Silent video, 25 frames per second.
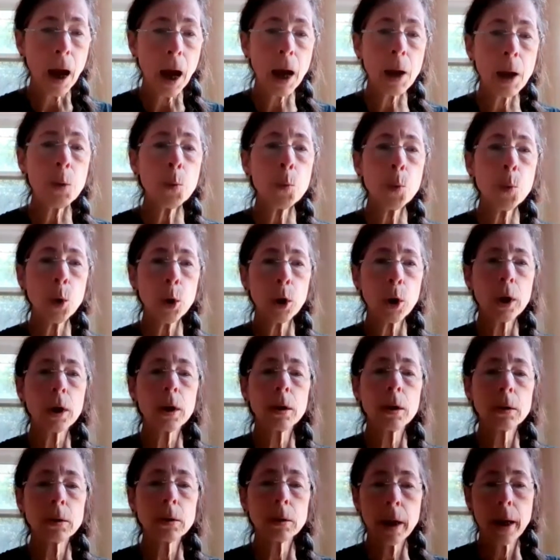I work
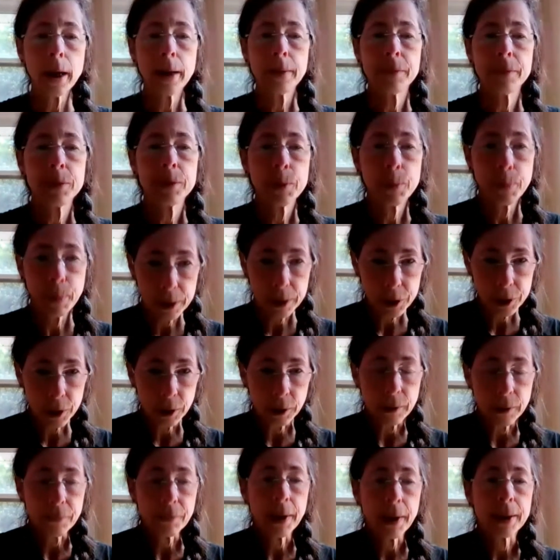a lot of
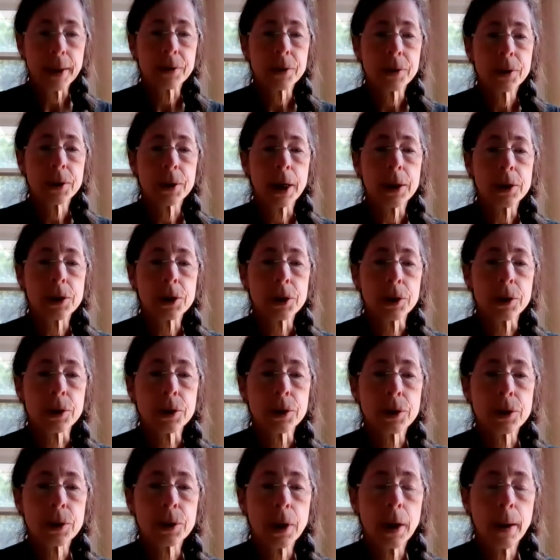special event
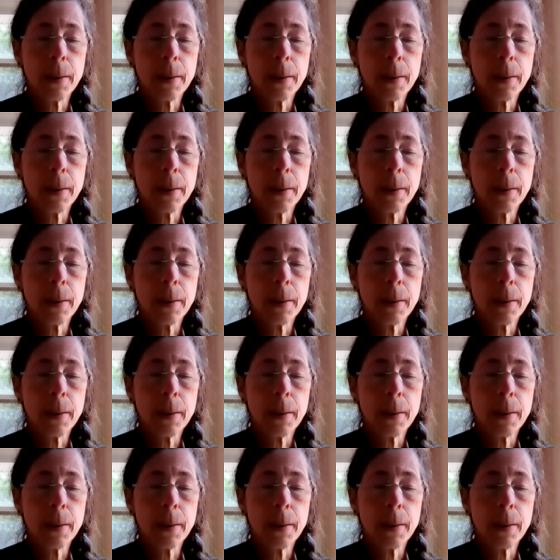stations.